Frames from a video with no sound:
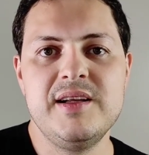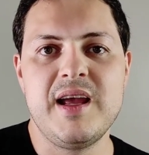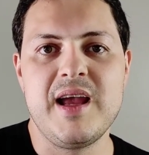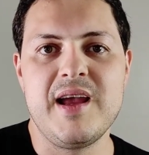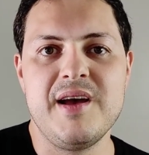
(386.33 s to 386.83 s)

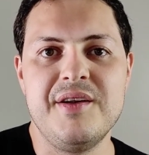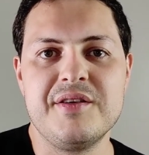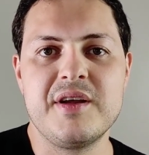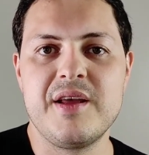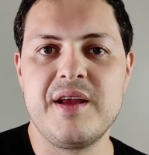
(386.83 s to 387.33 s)

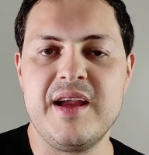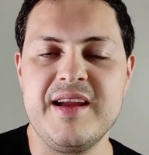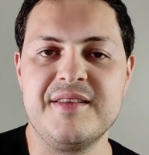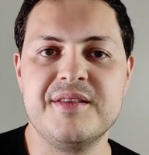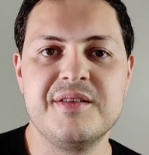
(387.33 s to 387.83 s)
And
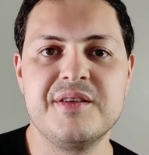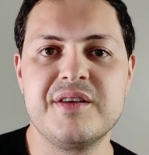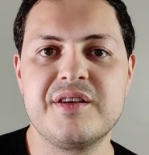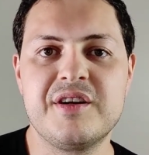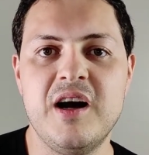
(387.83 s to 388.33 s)
it
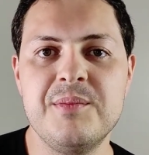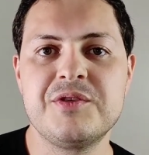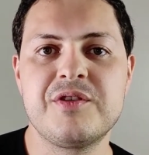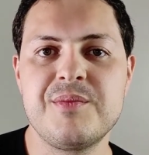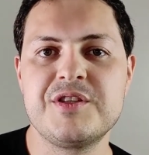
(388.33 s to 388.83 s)
comes
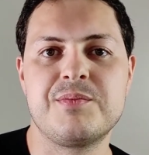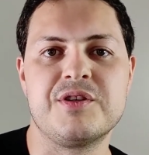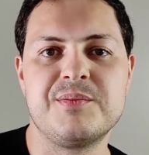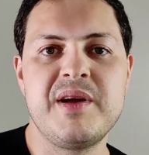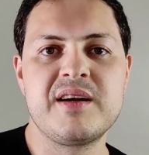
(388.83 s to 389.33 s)
from this
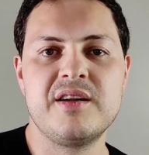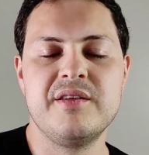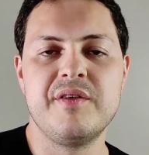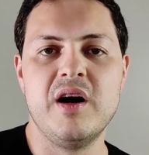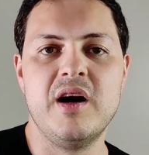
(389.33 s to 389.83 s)

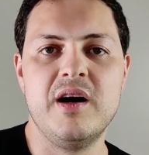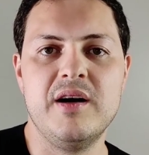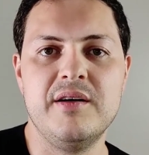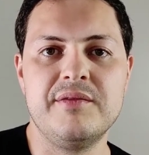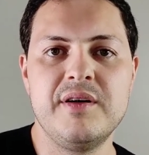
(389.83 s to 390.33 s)
perspective
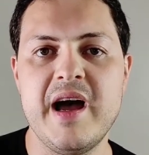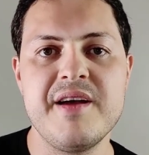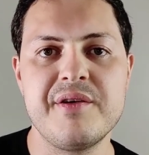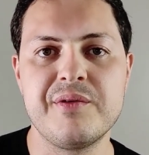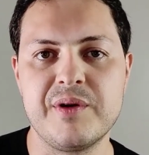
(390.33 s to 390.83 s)
of, I
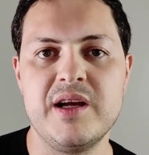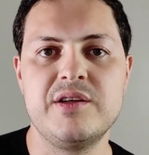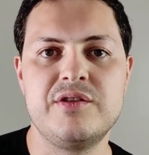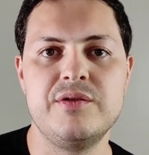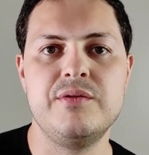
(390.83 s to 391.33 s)
have a
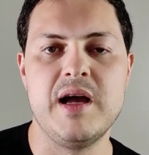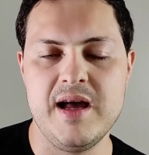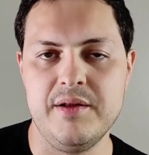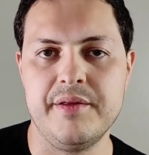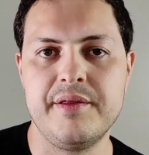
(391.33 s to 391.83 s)
right to
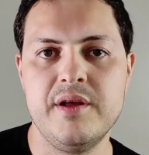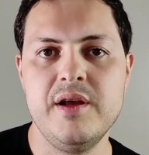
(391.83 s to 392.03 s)
health.